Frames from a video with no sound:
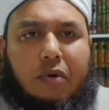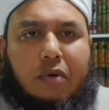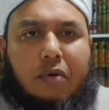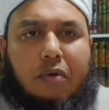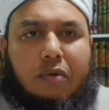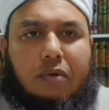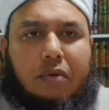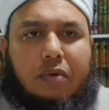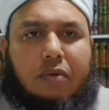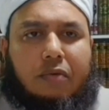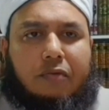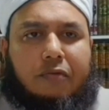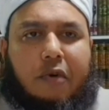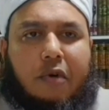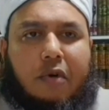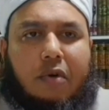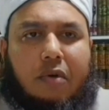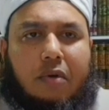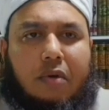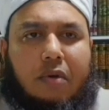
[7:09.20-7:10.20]
going
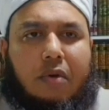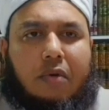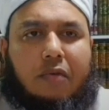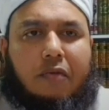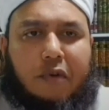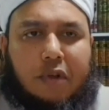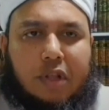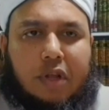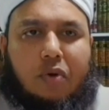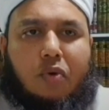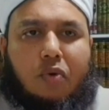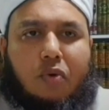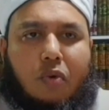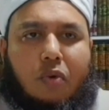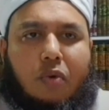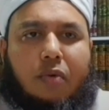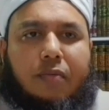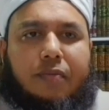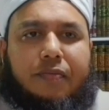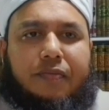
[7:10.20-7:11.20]
for the
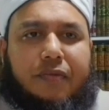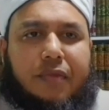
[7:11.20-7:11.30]
ruku.